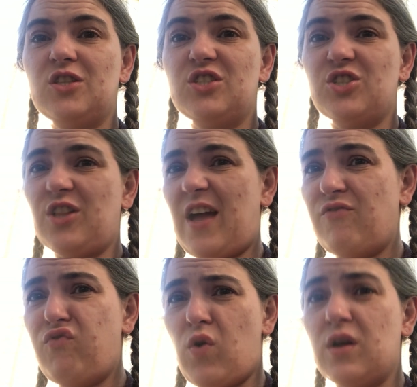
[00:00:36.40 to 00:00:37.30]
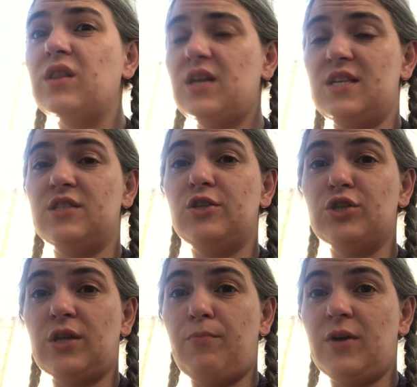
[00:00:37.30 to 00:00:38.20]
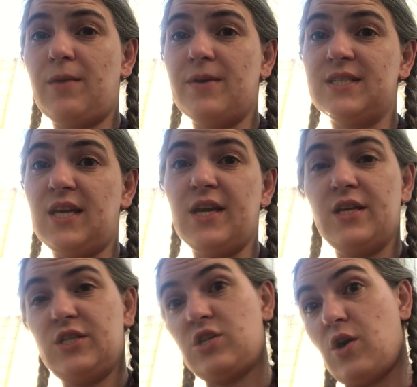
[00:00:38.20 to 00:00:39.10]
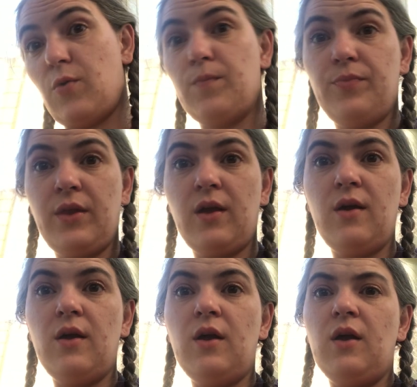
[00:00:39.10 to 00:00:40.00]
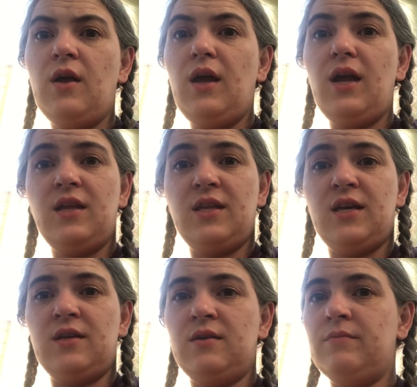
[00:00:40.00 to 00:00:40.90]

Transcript: July 4th is usually pretty busy. So, and then